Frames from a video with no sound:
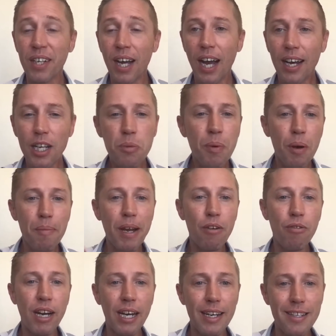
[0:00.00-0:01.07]
Uh, let's put a bit of
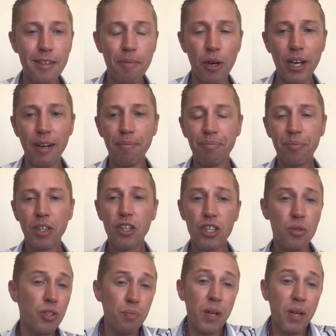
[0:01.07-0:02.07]
realism on it, because